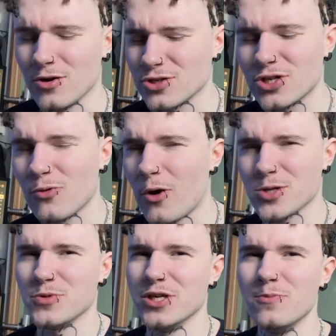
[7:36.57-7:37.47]
I was just gonna
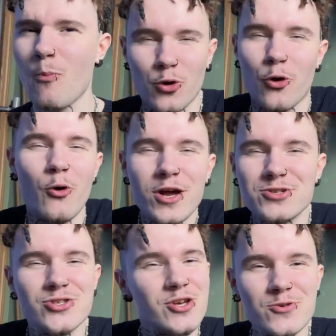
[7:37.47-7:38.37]
watch me eat. Go get
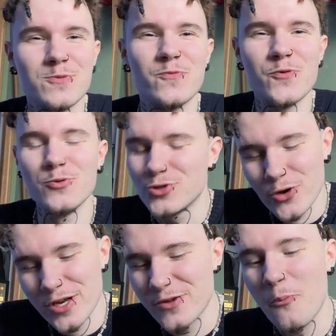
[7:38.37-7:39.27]
yourself some food.
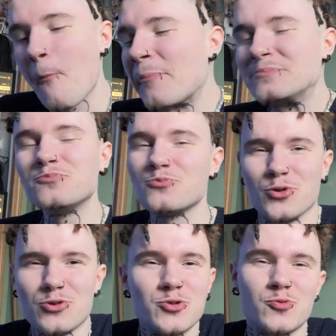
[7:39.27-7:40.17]
Join in.
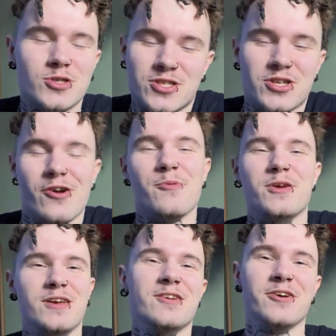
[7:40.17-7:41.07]
Don't just stare at me
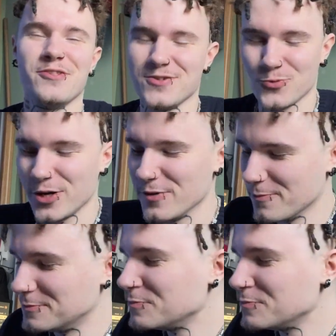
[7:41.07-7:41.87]
eating. That's weird.